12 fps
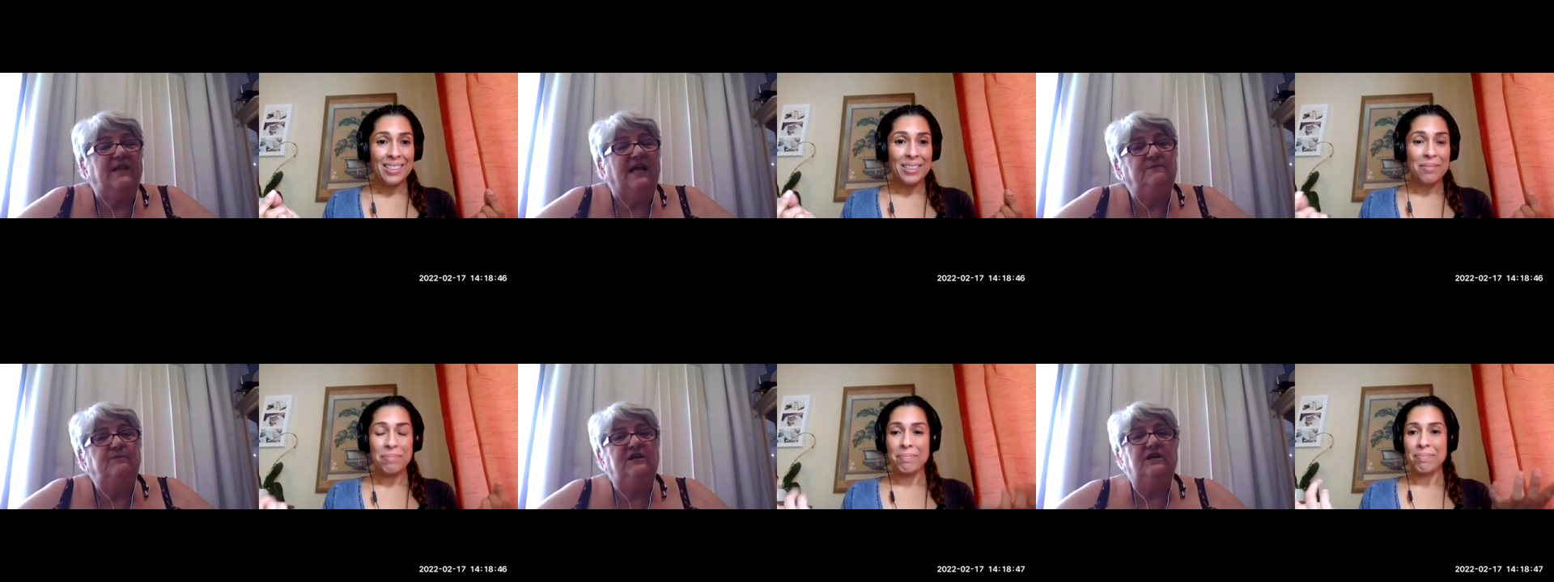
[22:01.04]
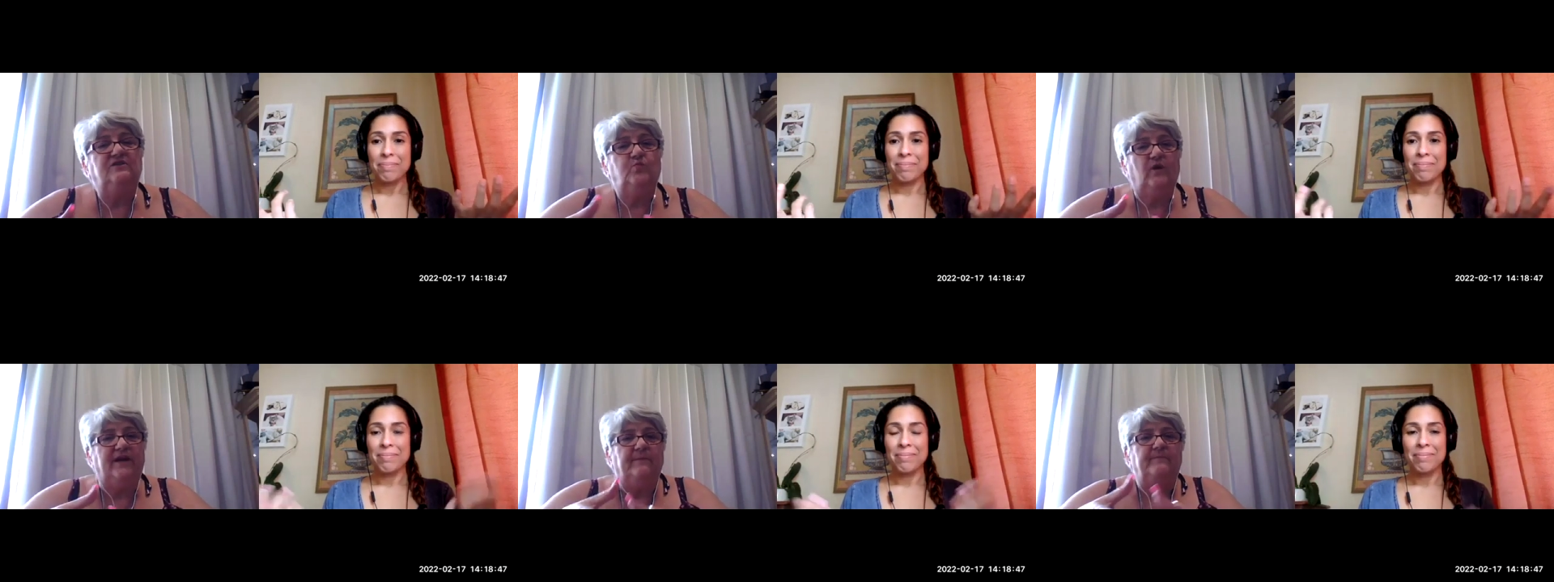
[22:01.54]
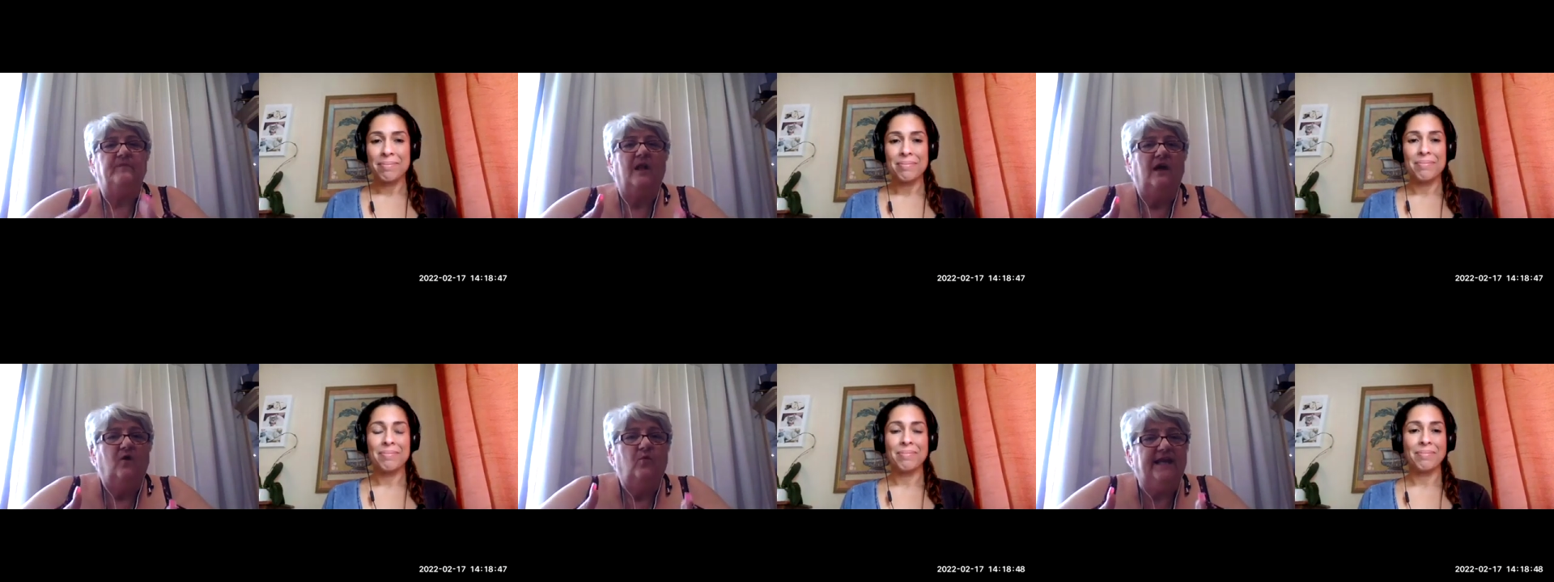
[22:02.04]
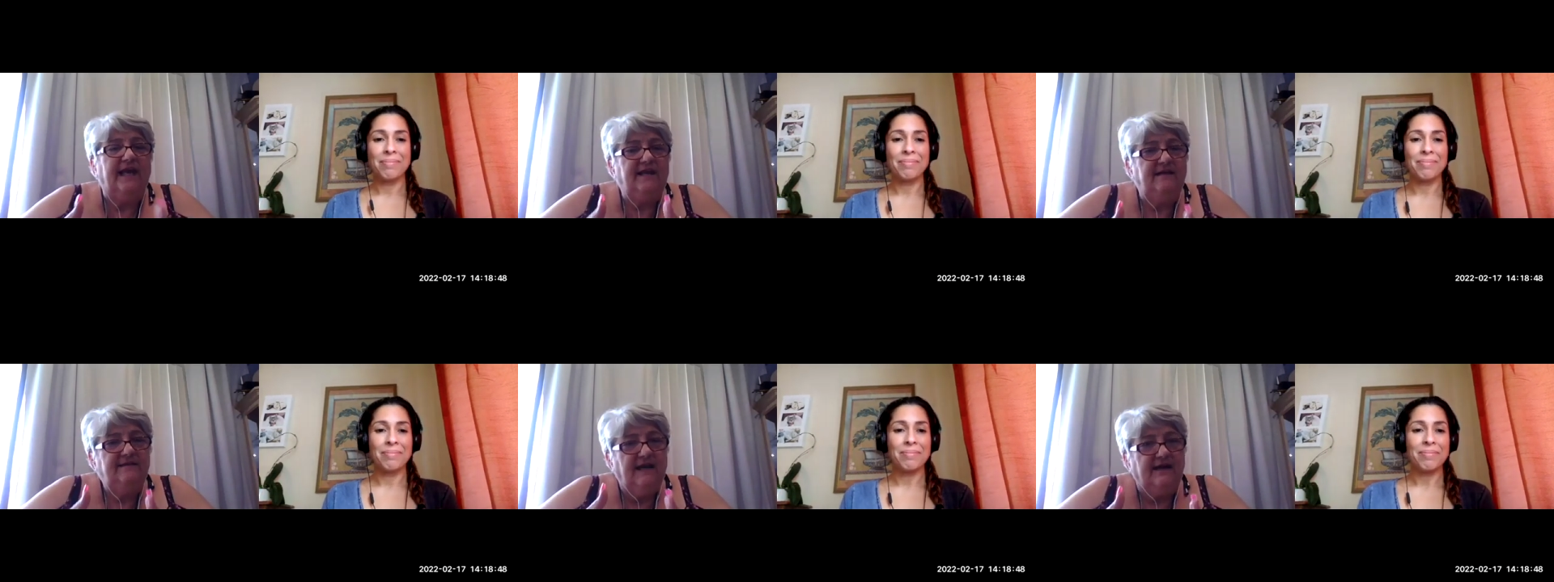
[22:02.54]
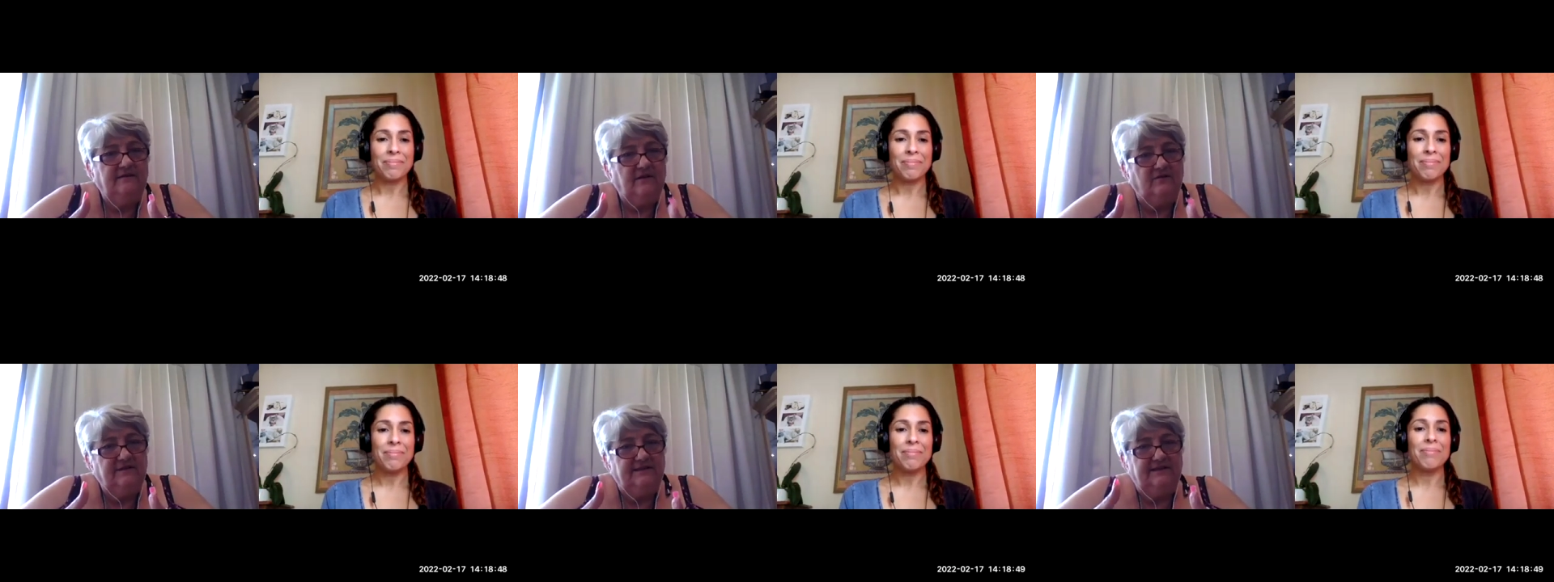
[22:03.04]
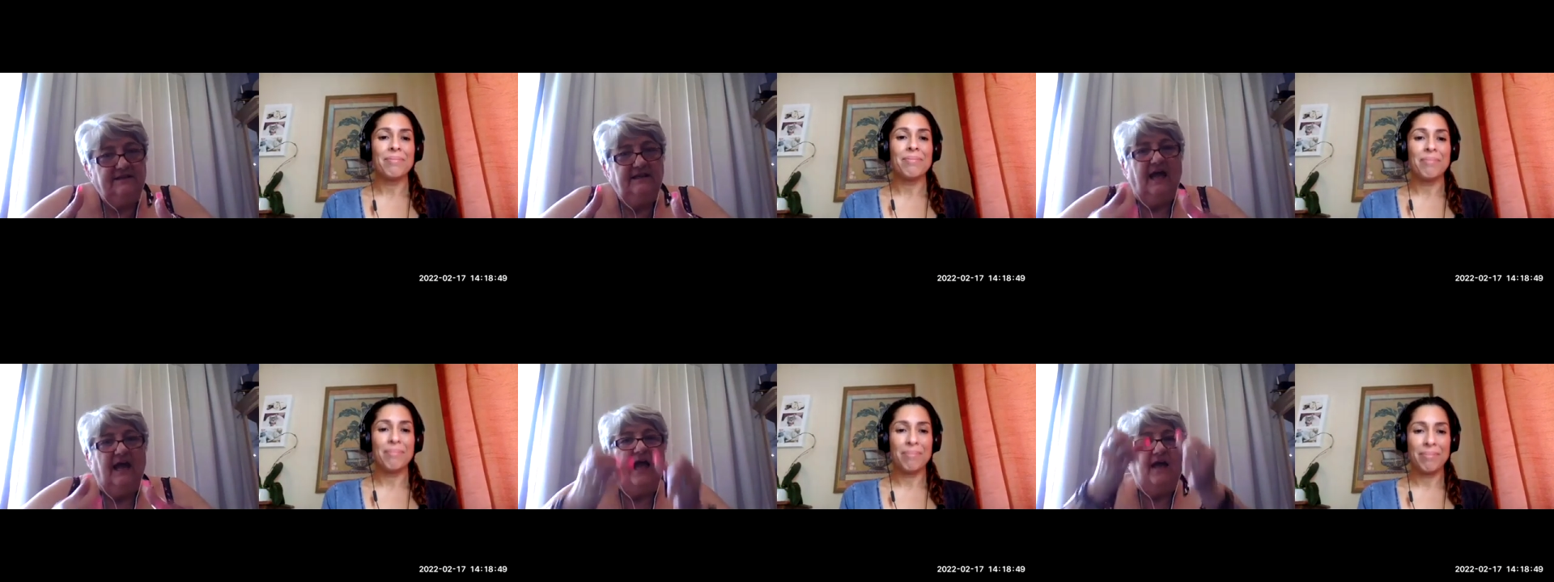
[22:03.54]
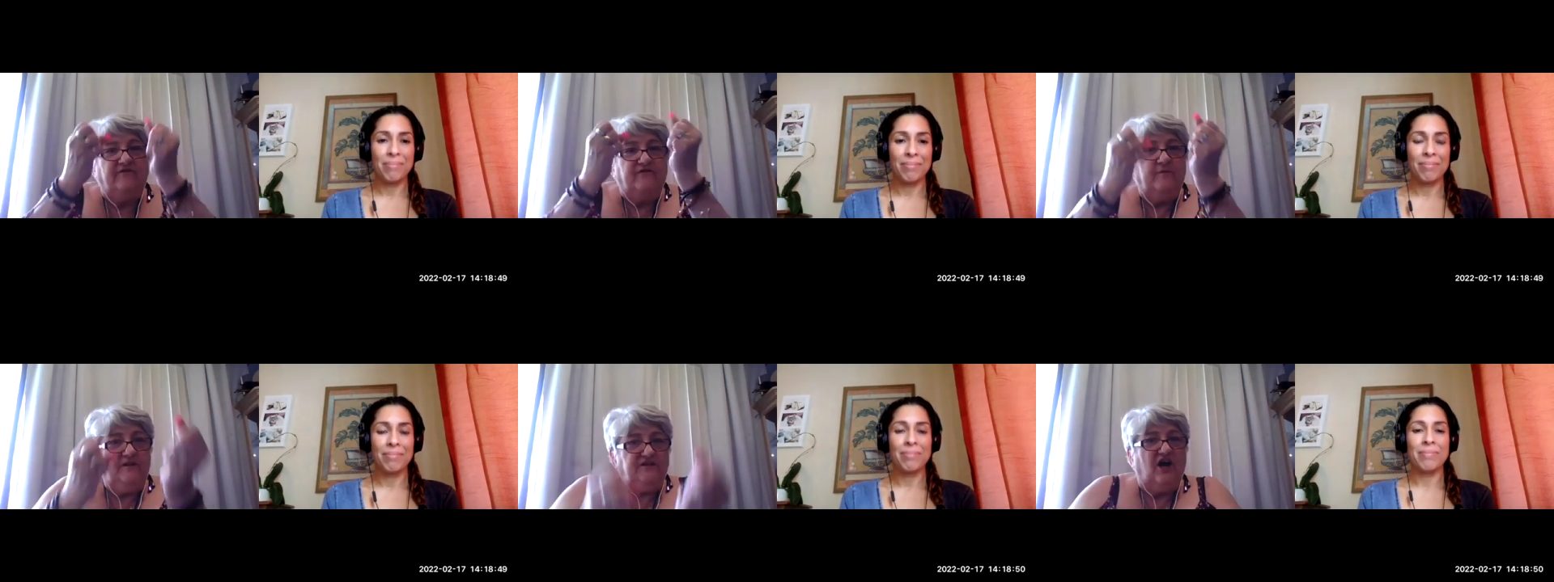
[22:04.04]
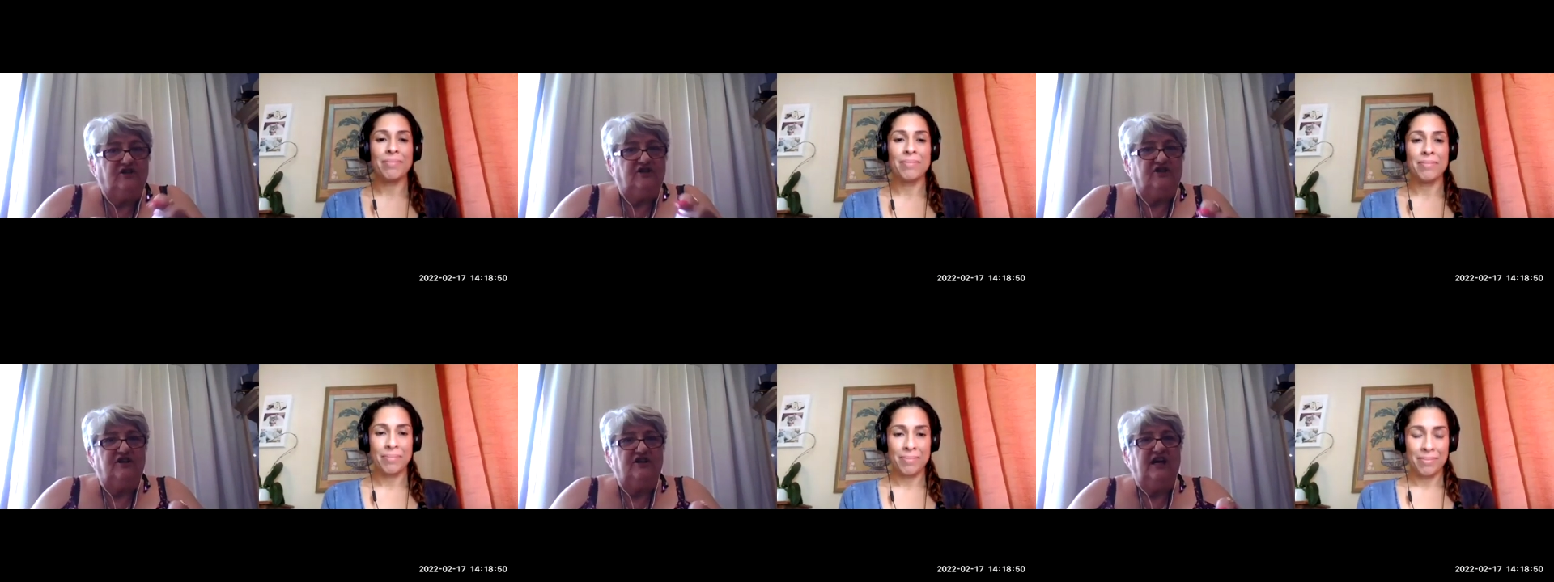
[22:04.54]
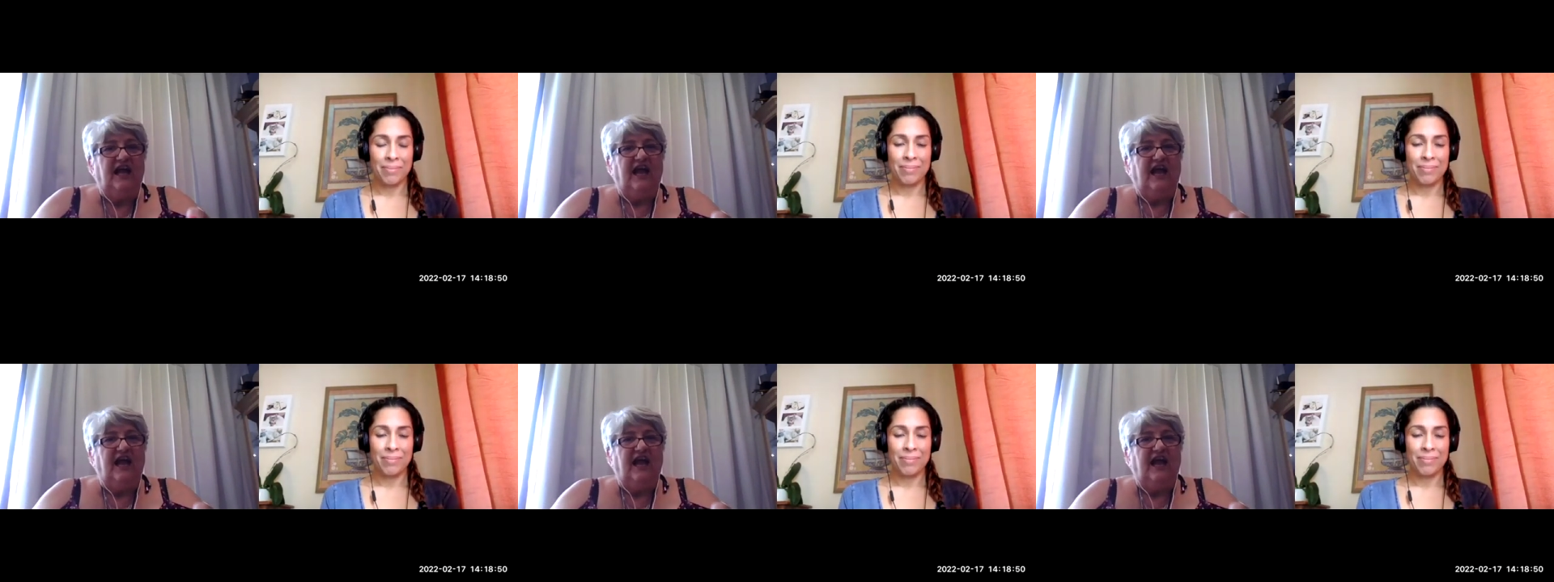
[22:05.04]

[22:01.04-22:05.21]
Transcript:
Speaker 1: that's because we we get a diagnosis at, from a doctor,